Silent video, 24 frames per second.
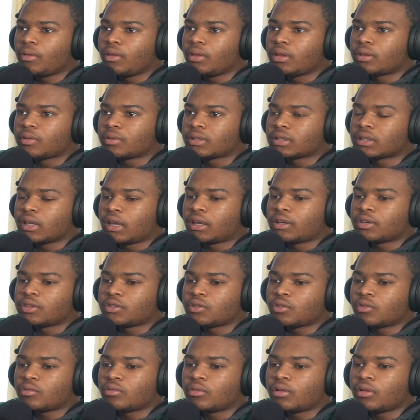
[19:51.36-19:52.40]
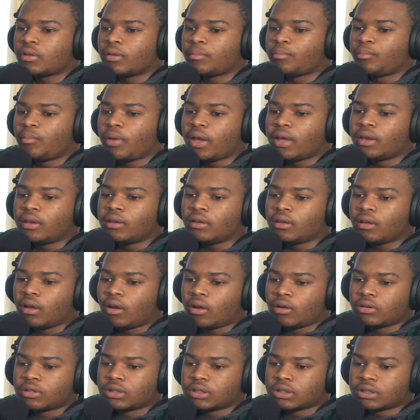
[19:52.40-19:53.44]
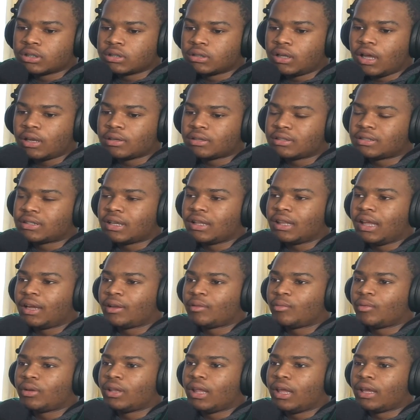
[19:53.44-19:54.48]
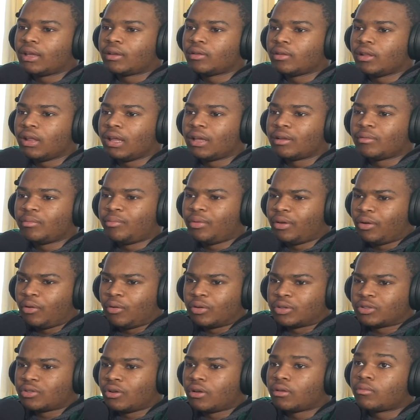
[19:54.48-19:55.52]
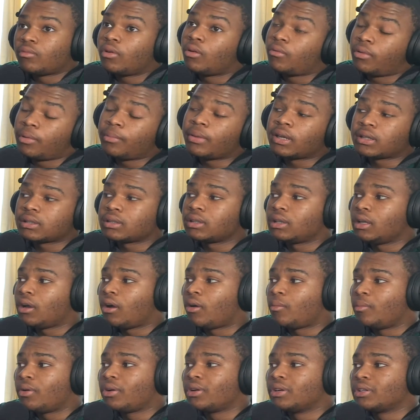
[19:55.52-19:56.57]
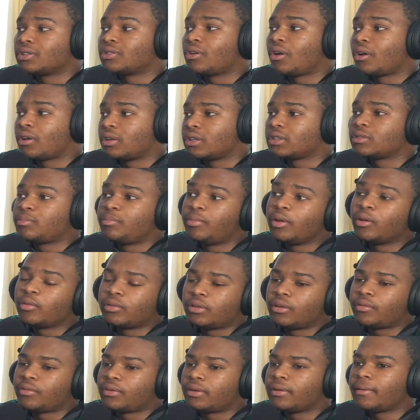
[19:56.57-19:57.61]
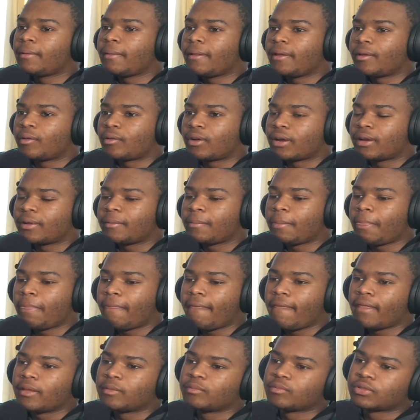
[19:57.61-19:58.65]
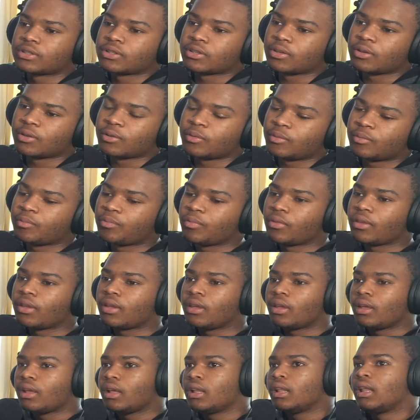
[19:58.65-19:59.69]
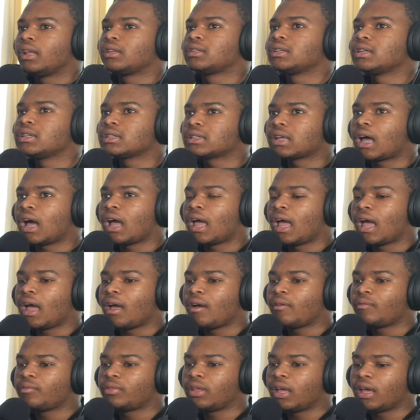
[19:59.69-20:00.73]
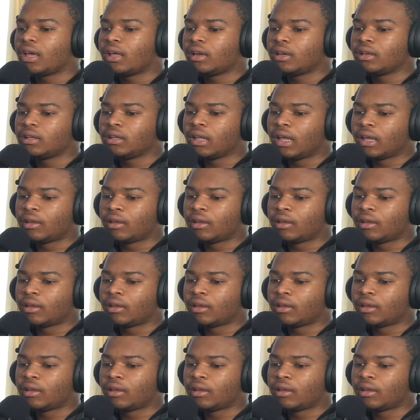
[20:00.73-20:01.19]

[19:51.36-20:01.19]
especially like because men are just, not to say like we're like bigger or strong. Well, we basically are bigger and stronger, just built different, right? And so since I have that like